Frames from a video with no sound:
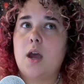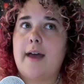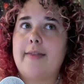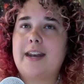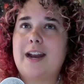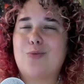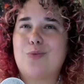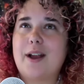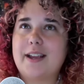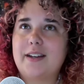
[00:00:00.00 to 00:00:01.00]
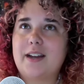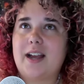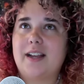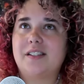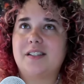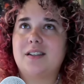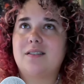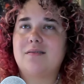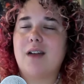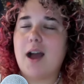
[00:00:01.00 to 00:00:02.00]
And then I recognized
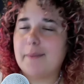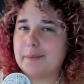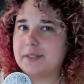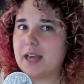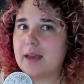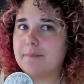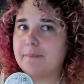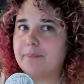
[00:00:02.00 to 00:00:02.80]
I'm upset.